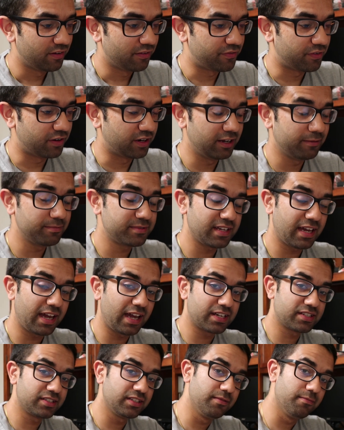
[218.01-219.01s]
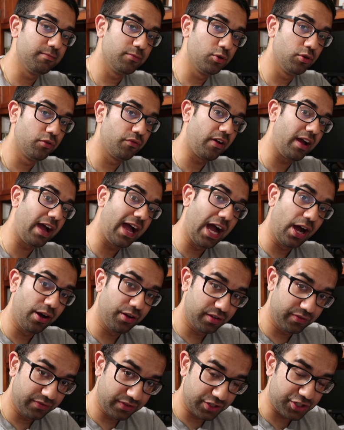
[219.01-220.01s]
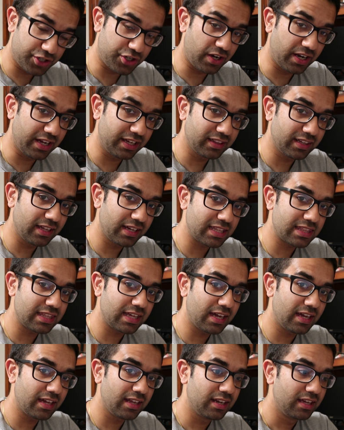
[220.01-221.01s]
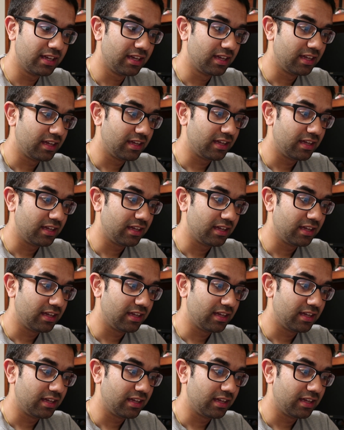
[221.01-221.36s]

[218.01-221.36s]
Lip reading: for him to actually move out of the train like that,